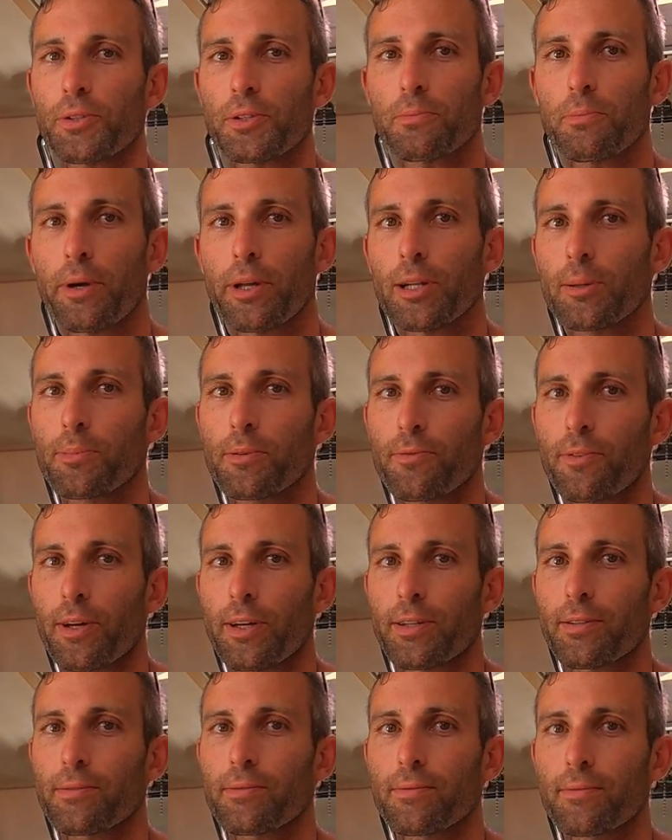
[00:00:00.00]
is made up of
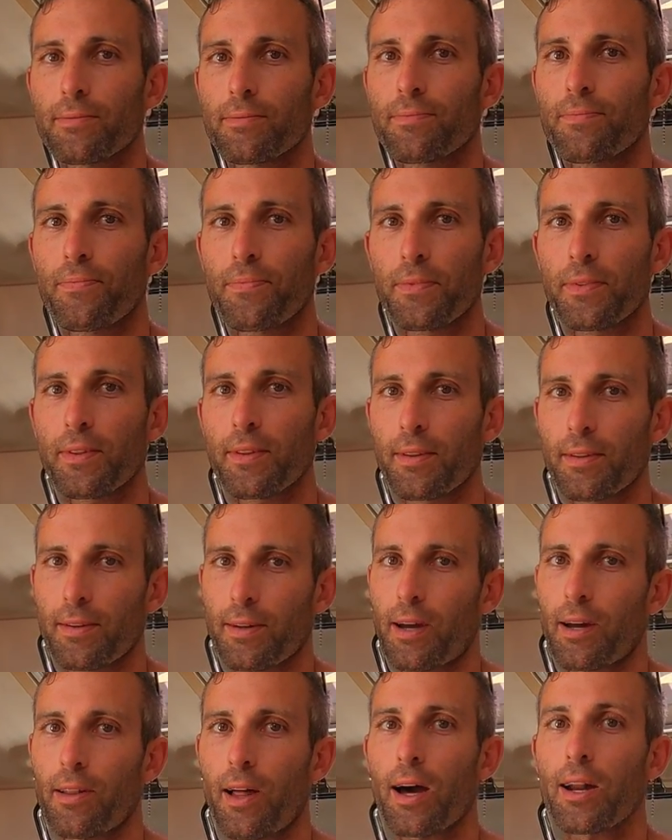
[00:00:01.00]
like
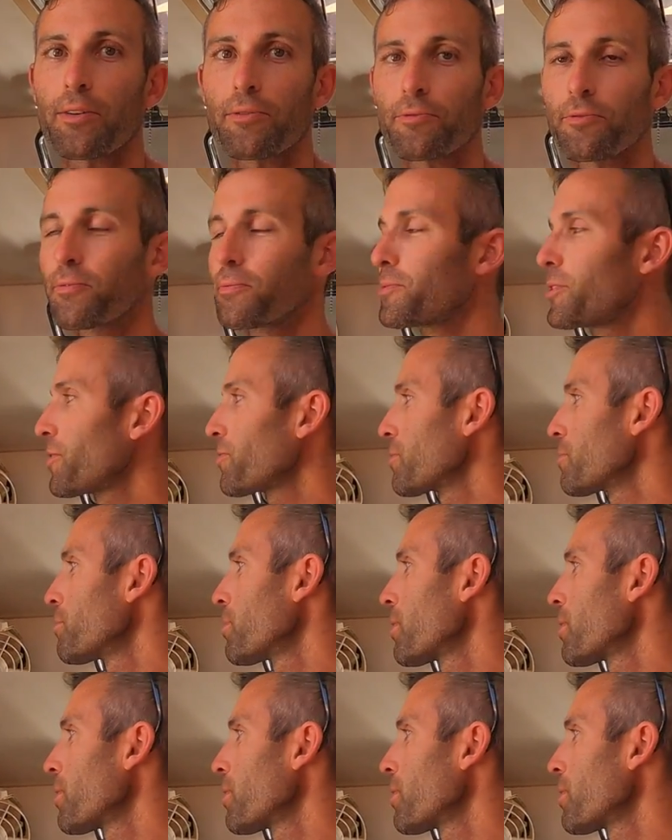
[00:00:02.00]
a lot of different